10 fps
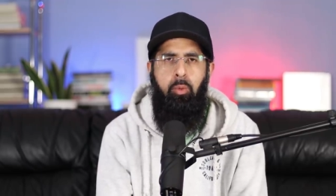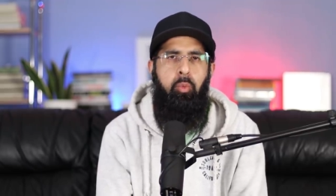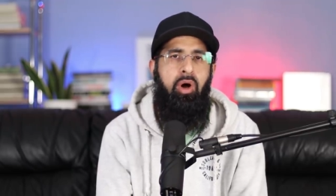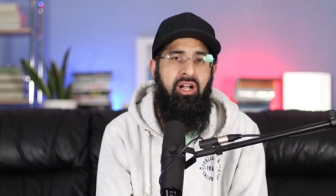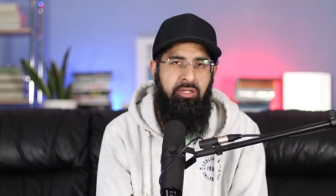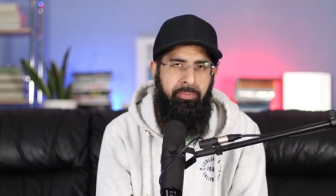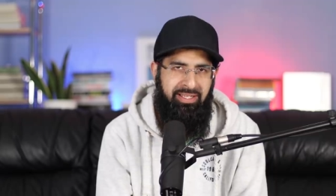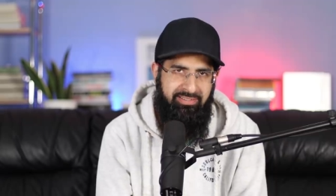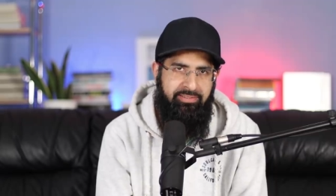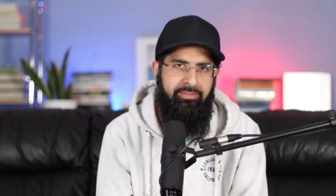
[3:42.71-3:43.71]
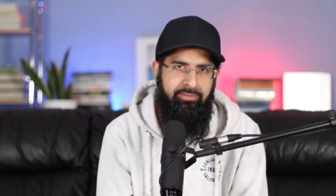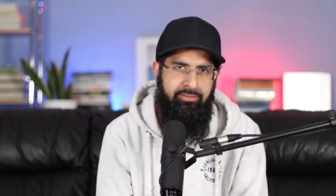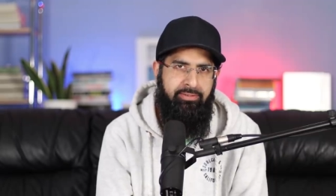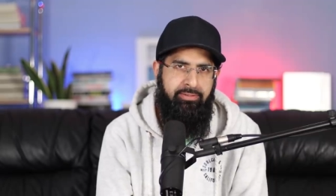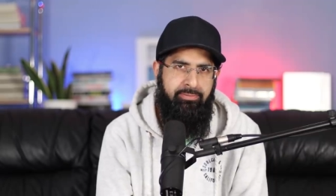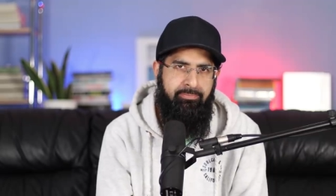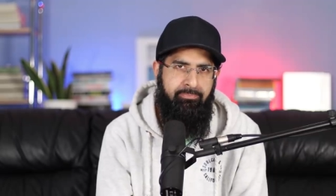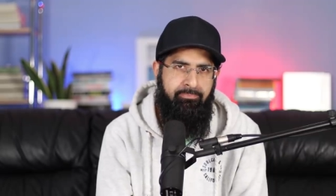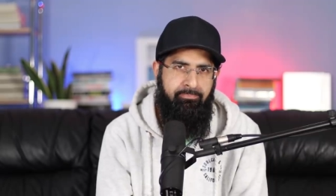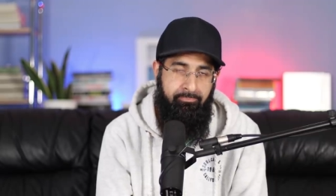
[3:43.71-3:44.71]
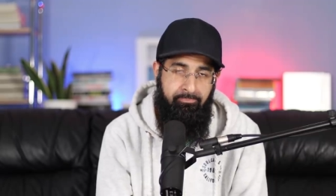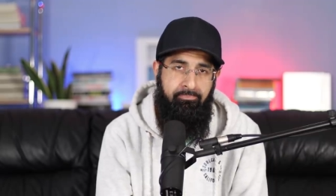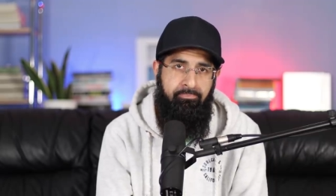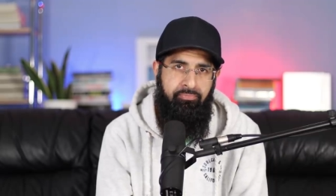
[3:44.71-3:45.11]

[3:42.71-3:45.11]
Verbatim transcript: workplaces, hmm?